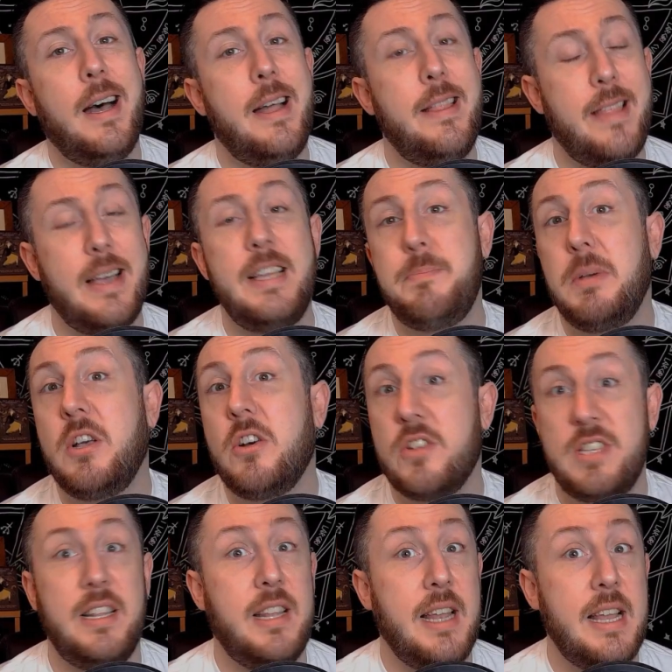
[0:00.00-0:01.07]
And that is
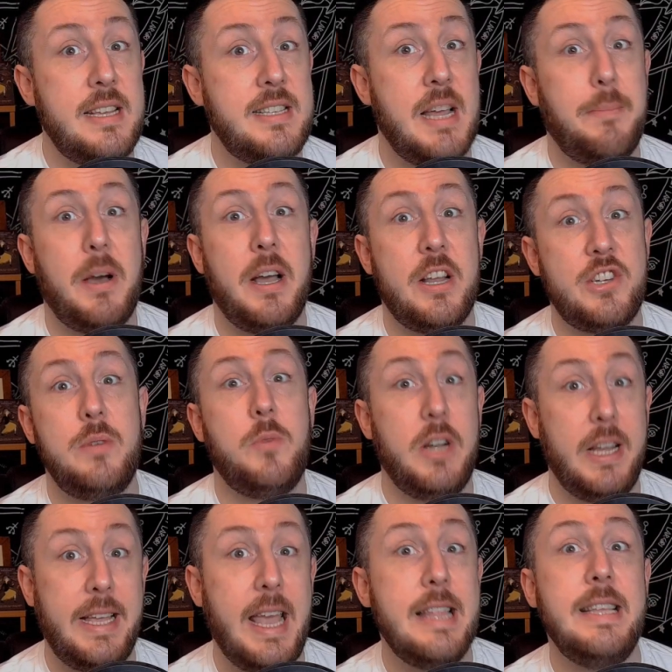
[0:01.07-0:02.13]
because in the next step, I actually want
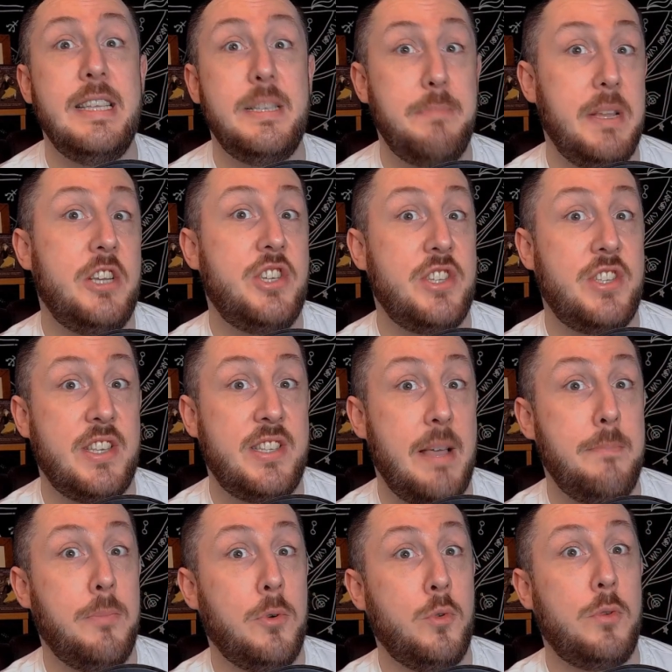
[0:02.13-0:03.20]
to get these miniatures
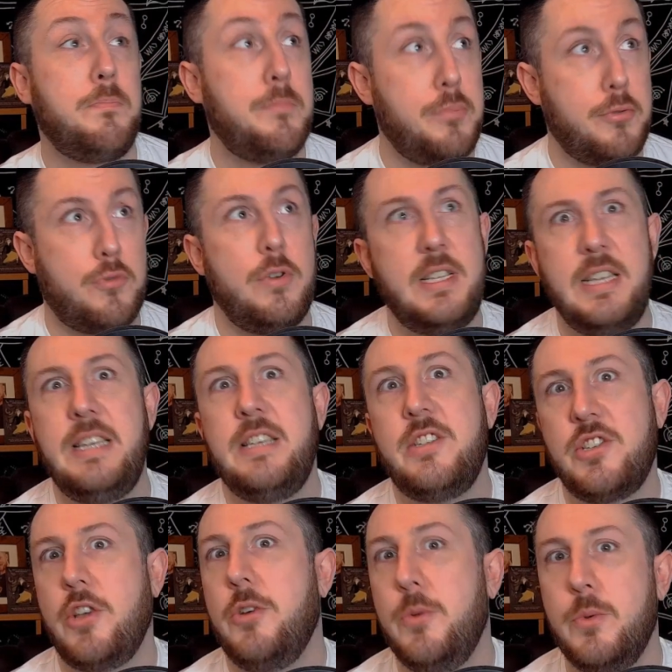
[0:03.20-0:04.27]
assembled pretty
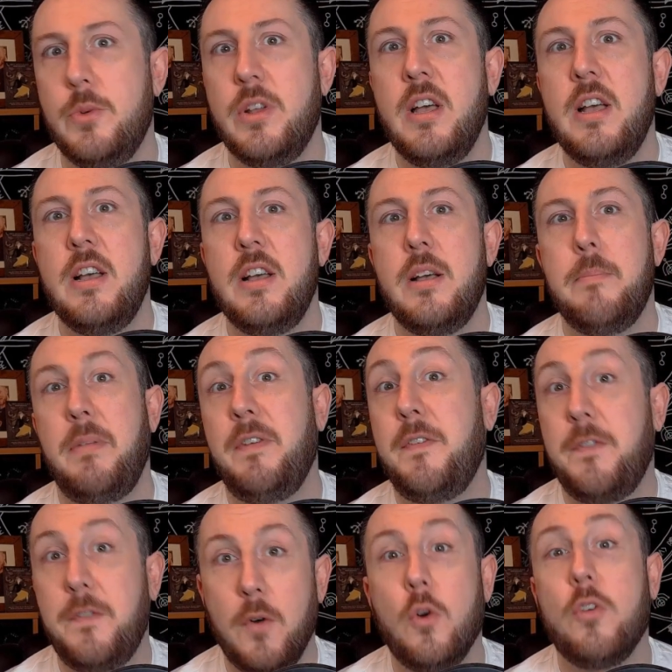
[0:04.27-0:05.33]
soon
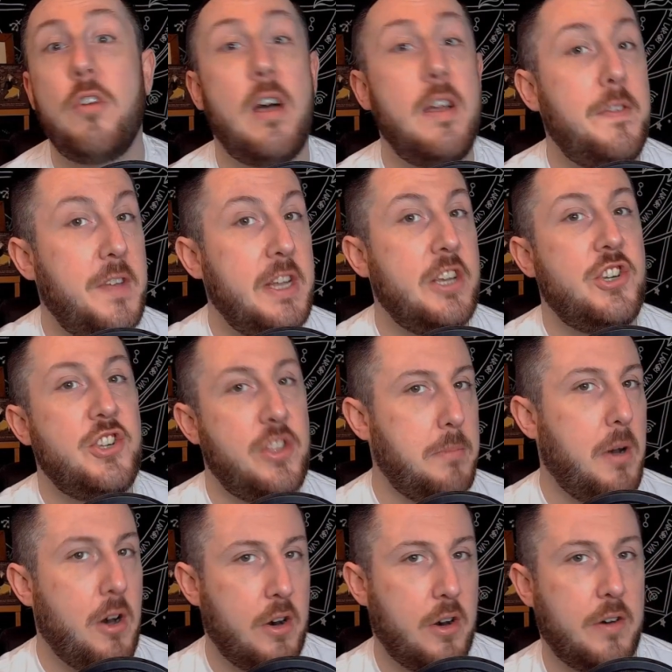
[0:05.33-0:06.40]
before I finish
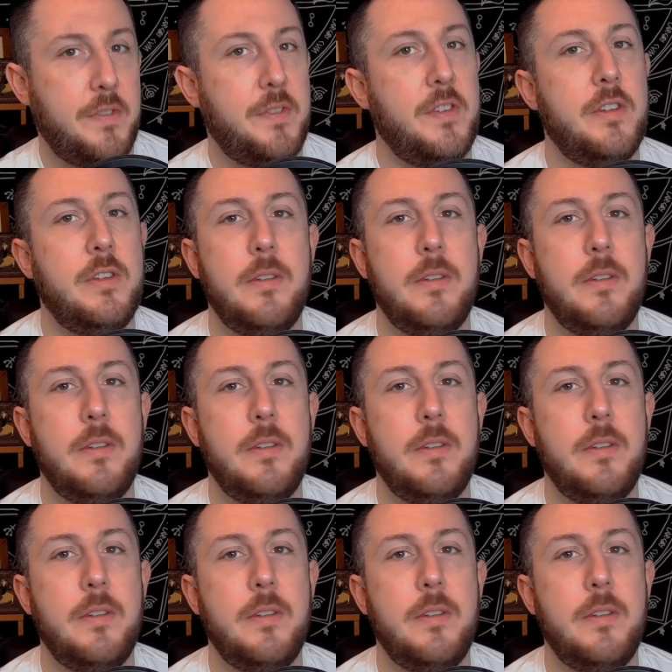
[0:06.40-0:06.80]
them off.